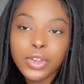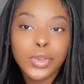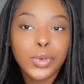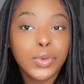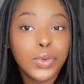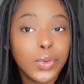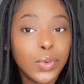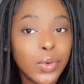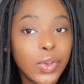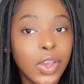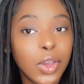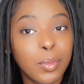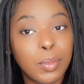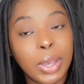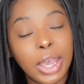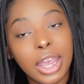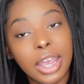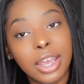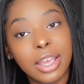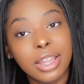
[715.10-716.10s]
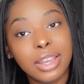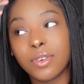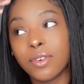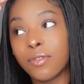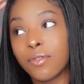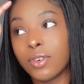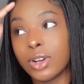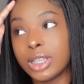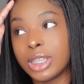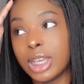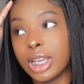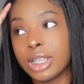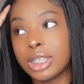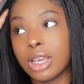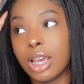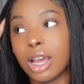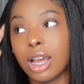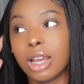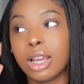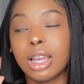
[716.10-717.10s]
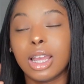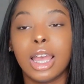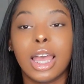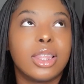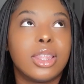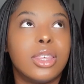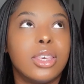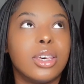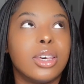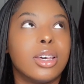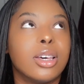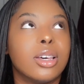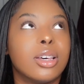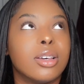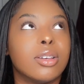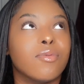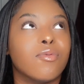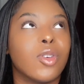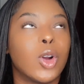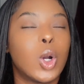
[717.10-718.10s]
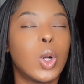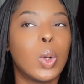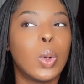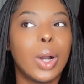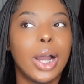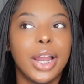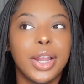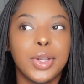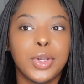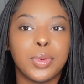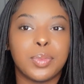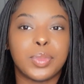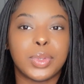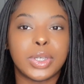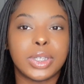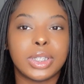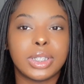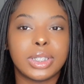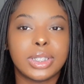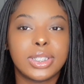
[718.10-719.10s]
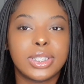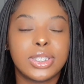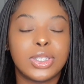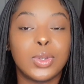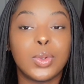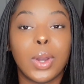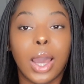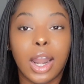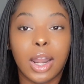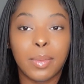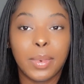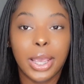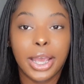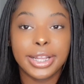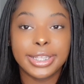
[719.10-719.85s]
You do get paid for TikTok. The requirements, you gotta be at